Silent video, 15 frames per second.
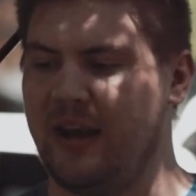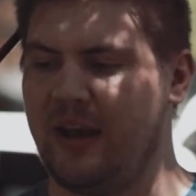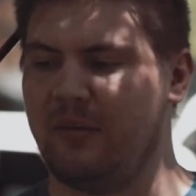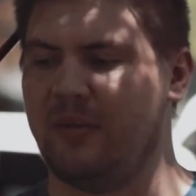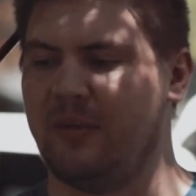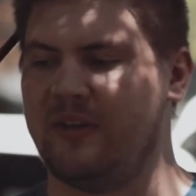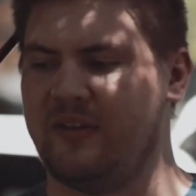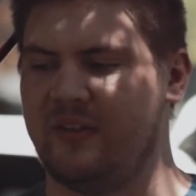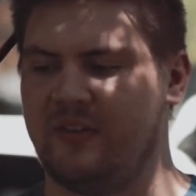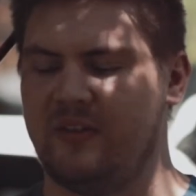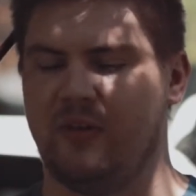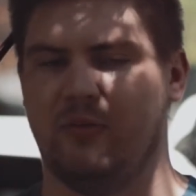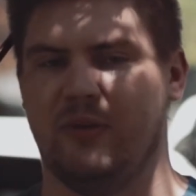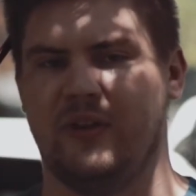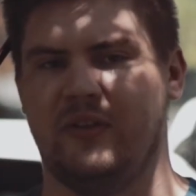dad and my
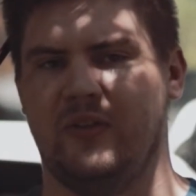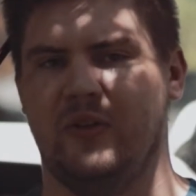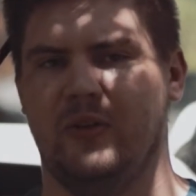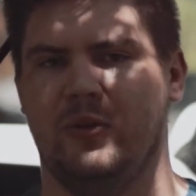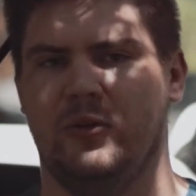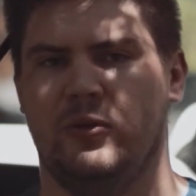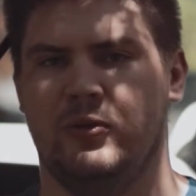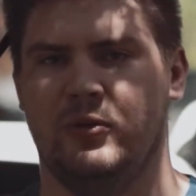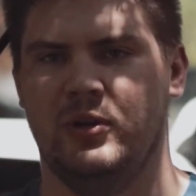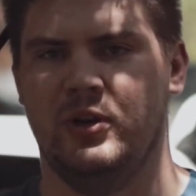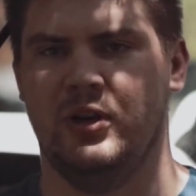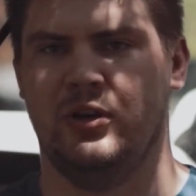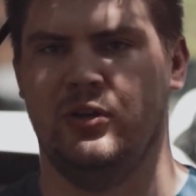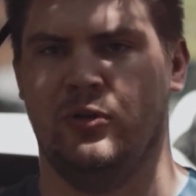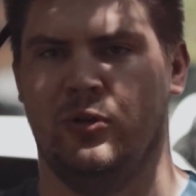sister went to
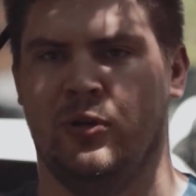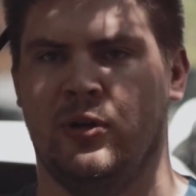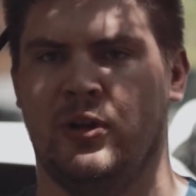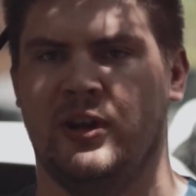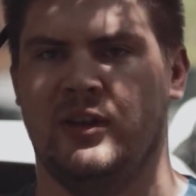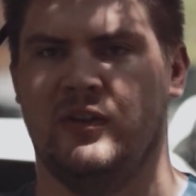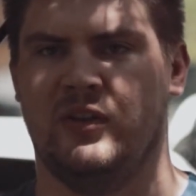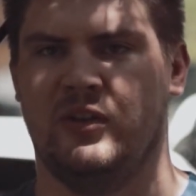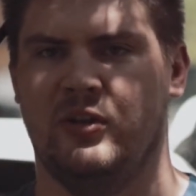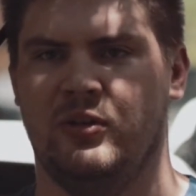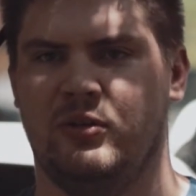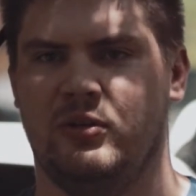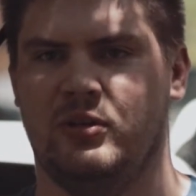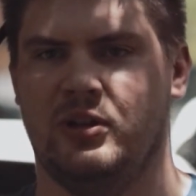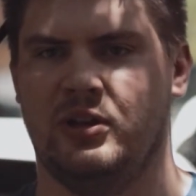New Orleans to
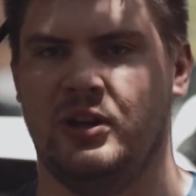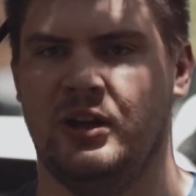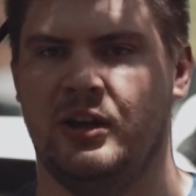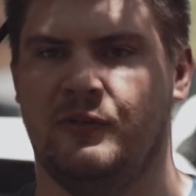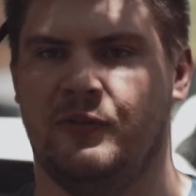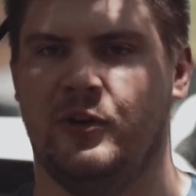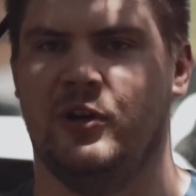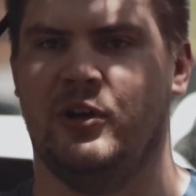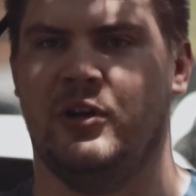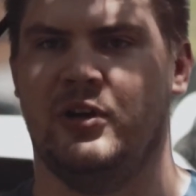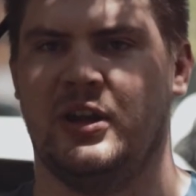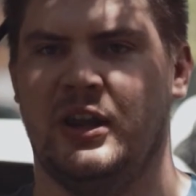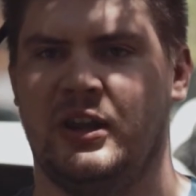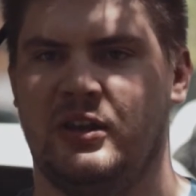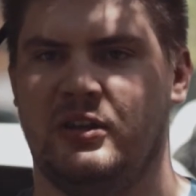do cleanup for
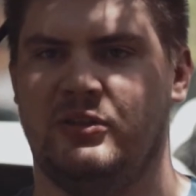Hurricane